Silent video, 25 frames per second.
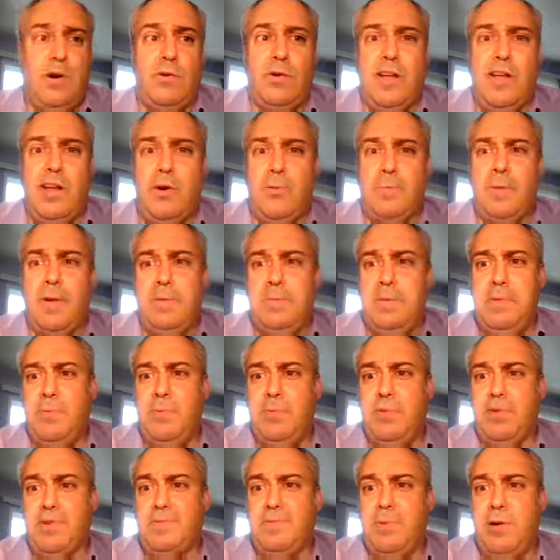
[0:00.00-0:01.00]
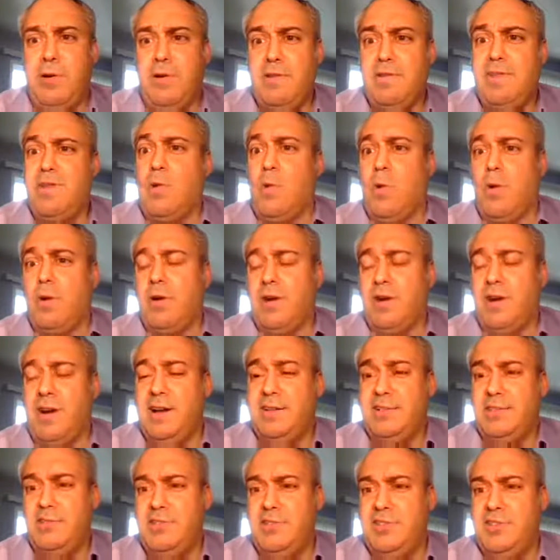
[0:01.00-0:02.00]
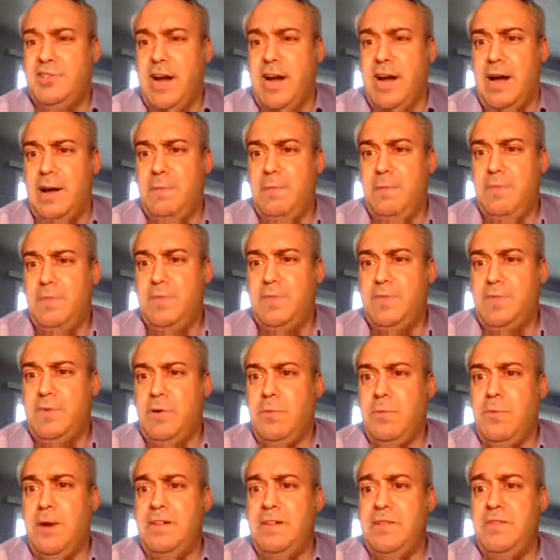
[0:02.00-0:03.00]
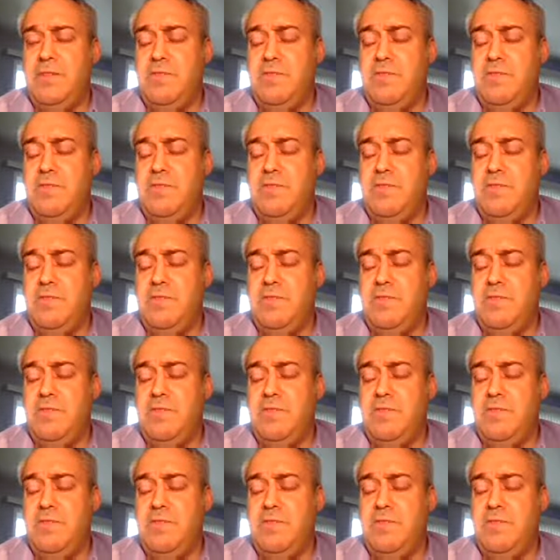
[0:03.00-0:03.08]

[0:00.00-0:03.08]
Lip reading: well, helping people is part of the organizer's job. So